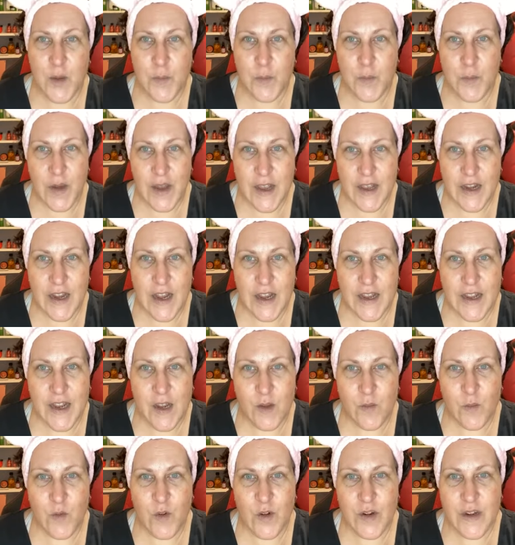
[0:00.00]
But I
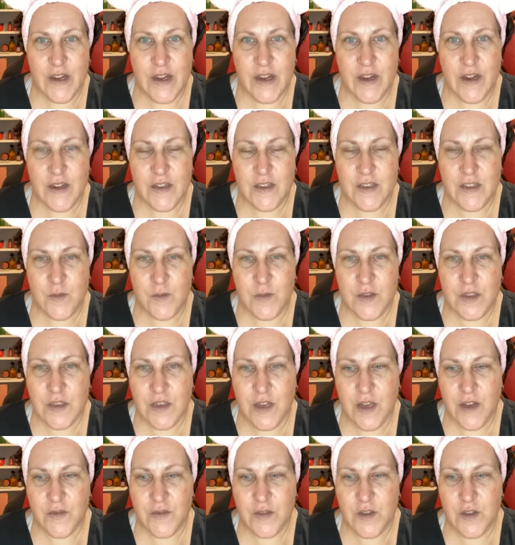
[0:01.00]
am working on some
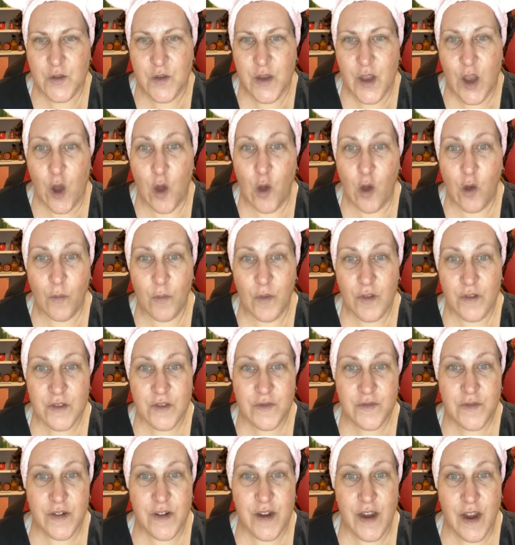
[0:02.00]
stuff. So I almost
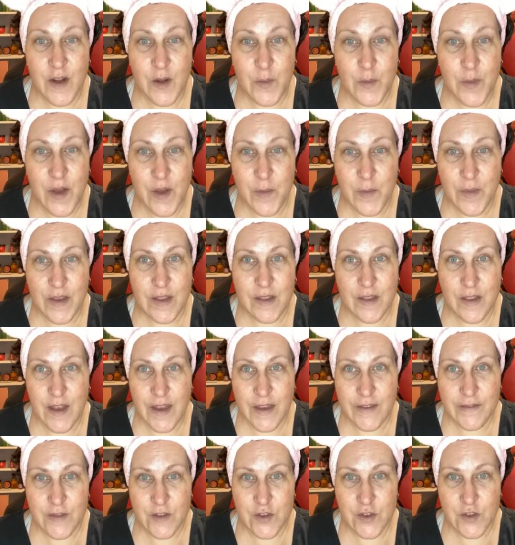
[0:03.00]
forgot about my
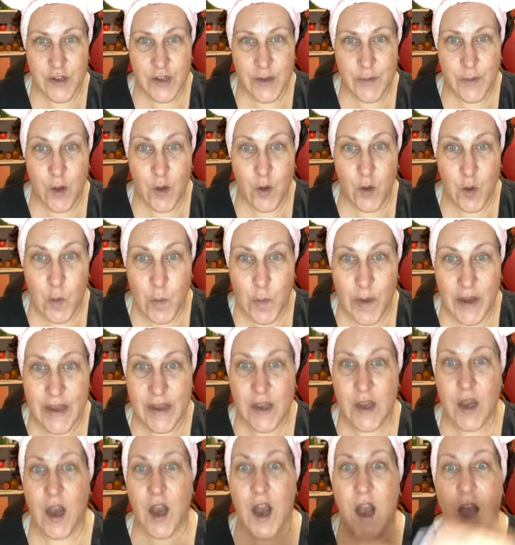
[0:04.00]
live stream. Oh my
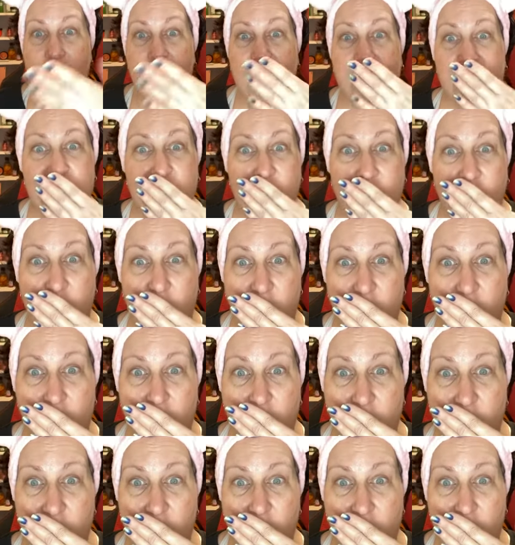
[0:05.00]
gosh.
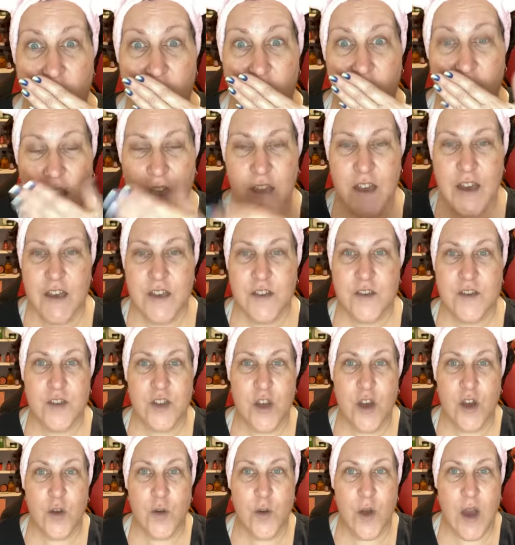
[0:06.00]

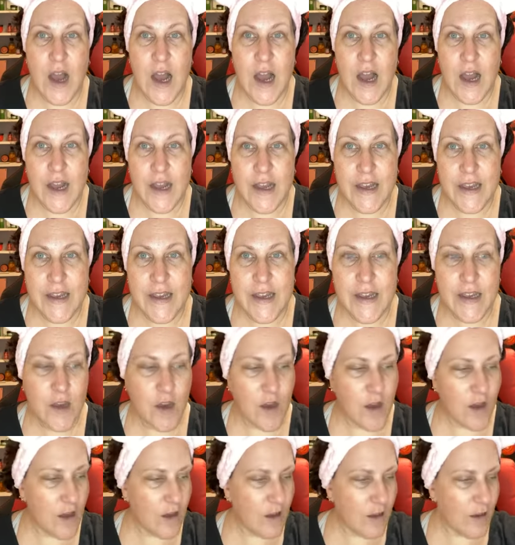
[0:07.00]
So I
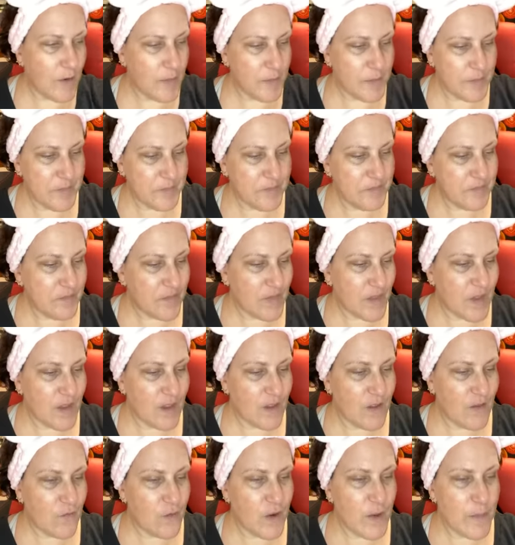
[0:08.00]

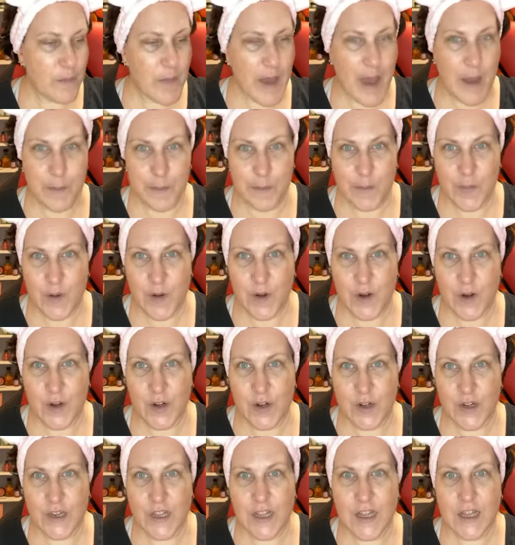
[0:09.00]

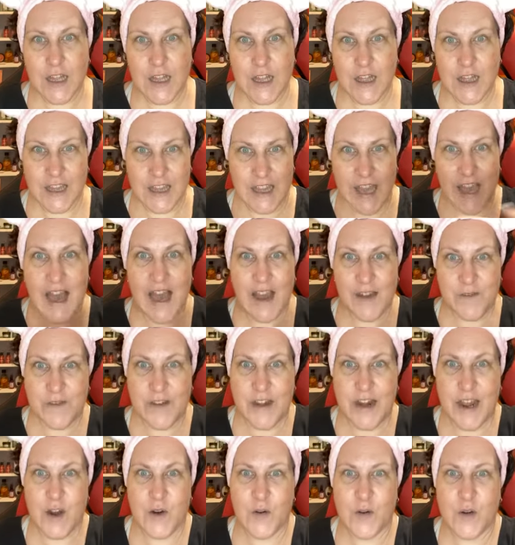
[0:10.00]
remembered like a half an
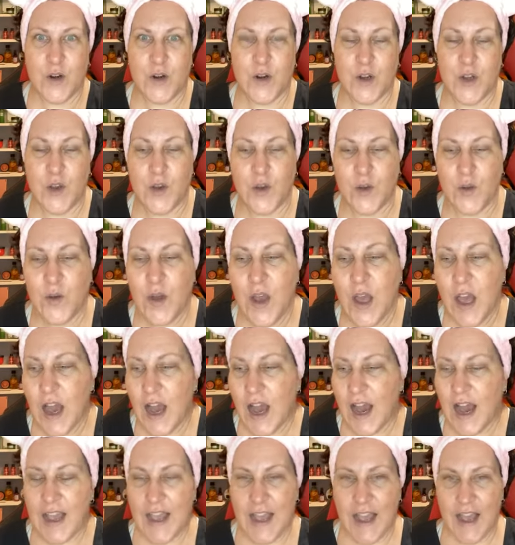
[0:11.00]
hour ago,
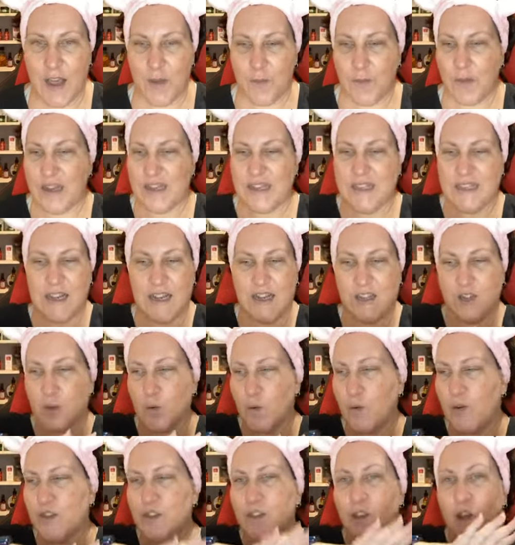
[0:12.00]
I had, my desk
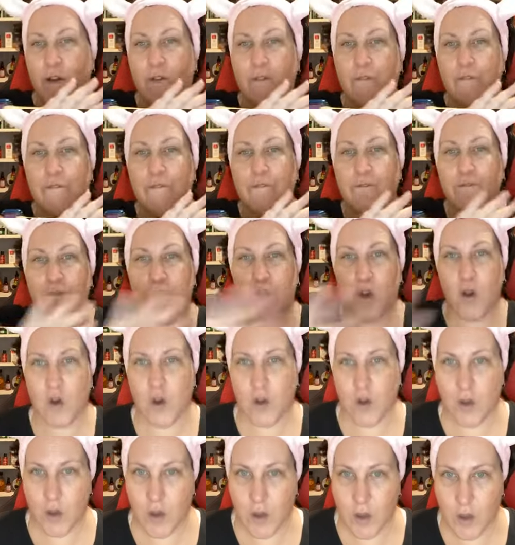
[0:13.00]
was
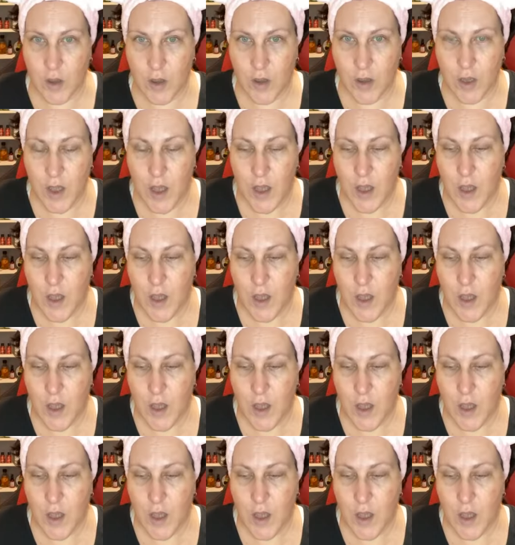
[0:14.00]
full